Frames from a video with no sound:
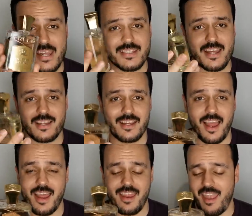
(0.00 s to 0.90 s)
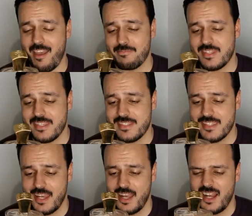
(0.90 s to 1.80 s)
and yeah, I have
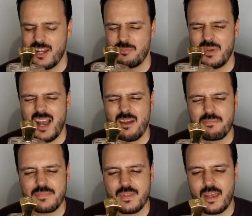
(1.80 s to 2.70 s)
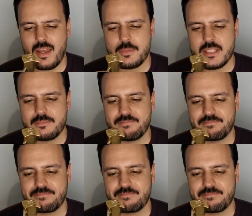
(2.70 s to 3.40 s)
these. Um, I mean,